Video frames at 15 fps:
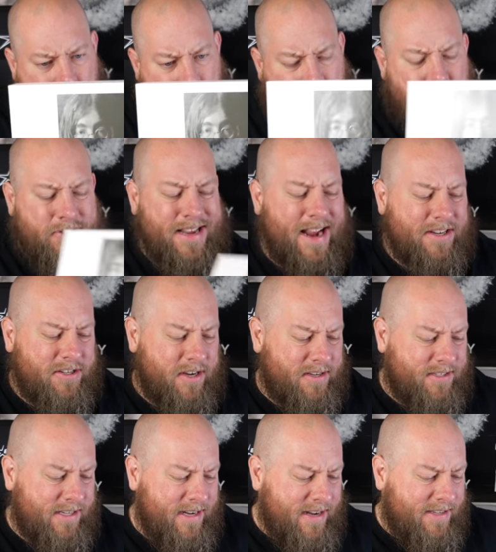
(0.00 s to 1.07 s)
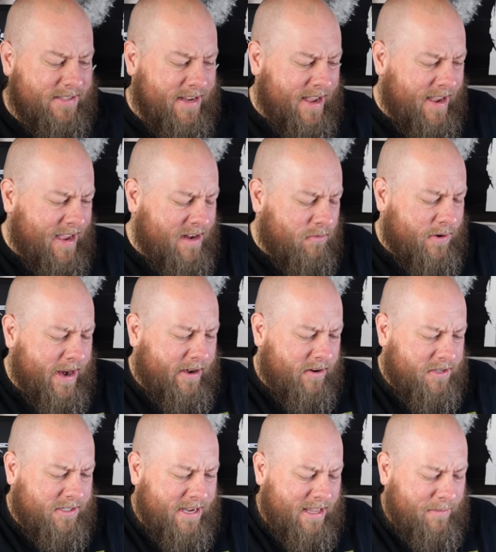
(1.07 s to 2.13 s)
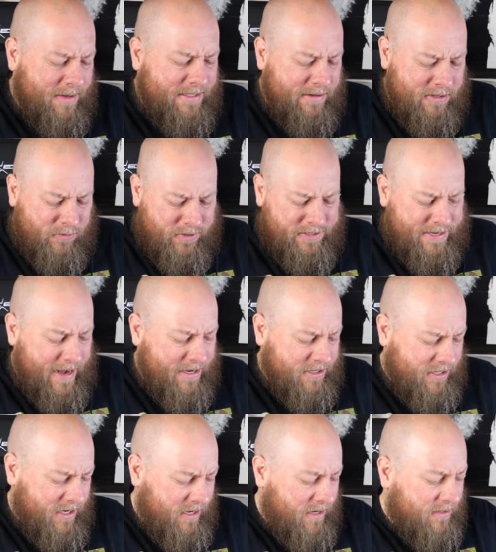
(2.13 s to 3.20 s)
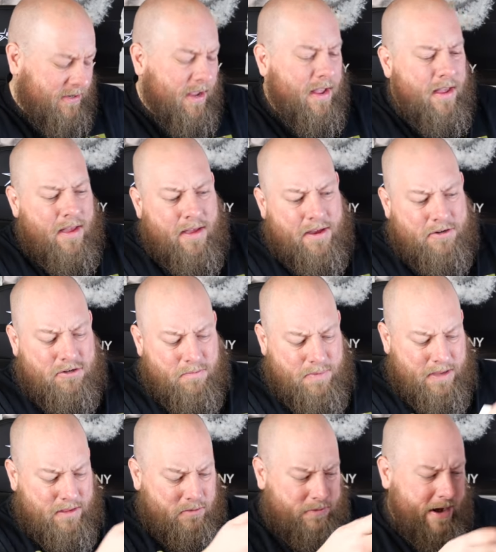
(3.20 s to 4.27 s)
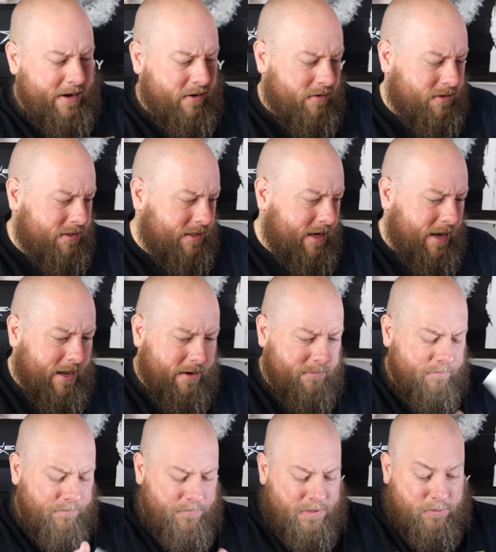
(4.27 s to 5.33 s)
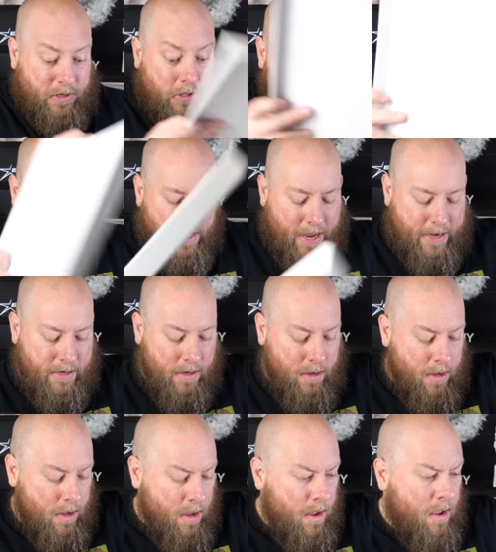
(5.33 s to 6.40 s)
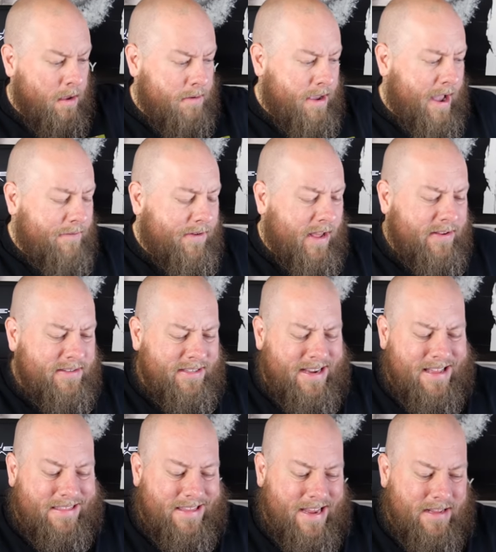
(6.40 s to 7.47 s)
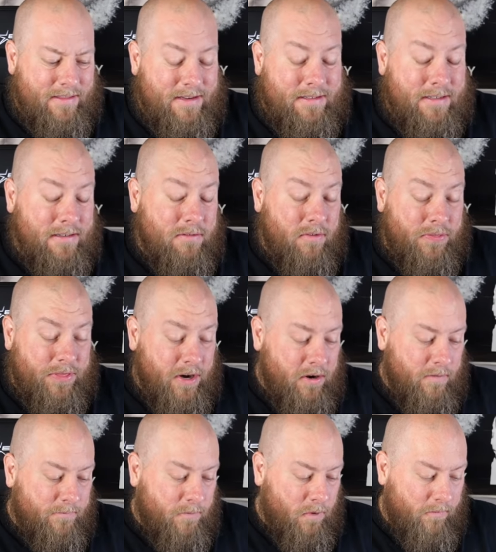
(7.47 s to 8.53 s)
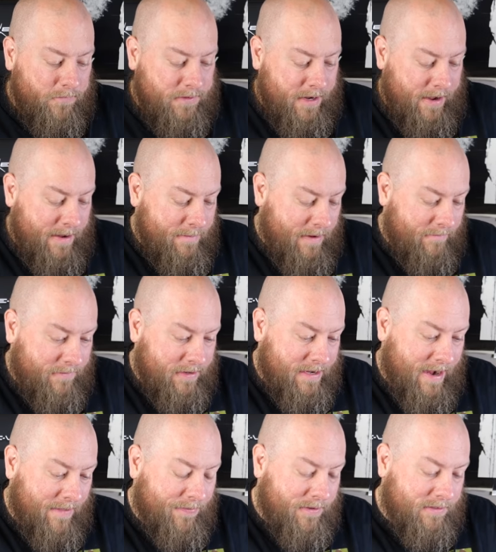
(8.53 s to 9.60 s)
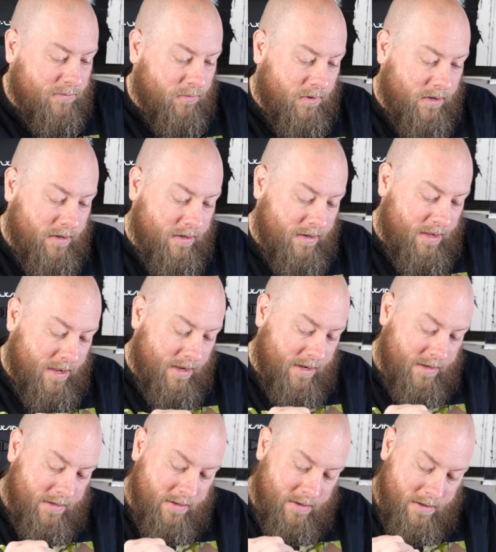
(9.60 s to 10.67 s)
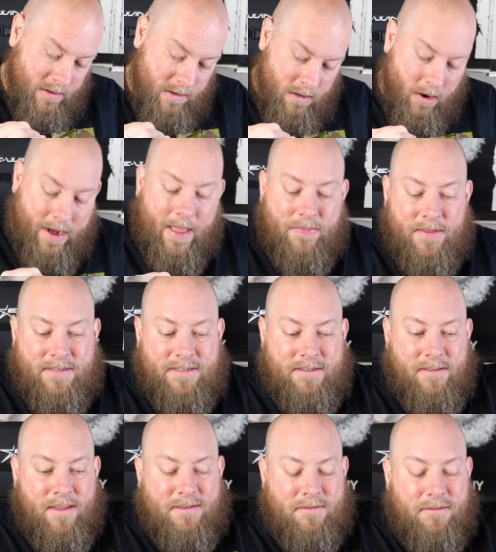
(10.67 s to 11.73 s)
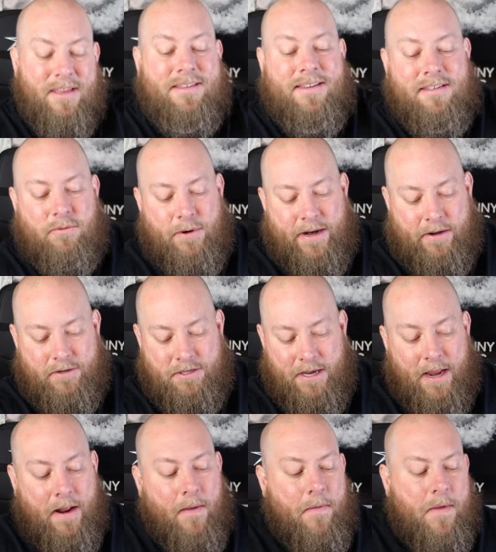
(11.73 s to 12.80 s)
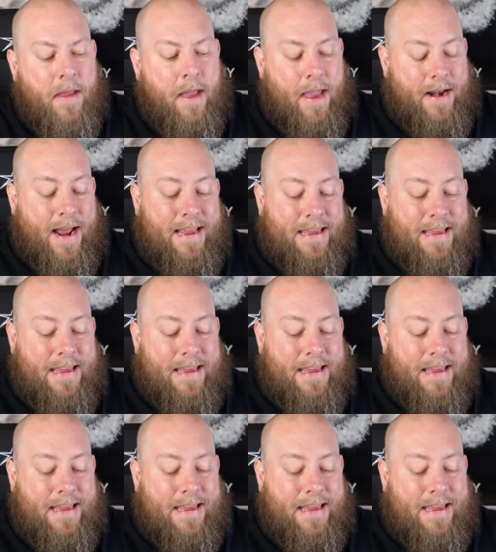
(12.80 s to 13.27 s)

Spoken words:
There's actually a CD set and a record set. Let me see which one this actually is. It should be the record set. That's what it looks like. Yeah, I've got this thing. I think this is the third or fourth time I've got this one. And oh yeah, this is the record set. And I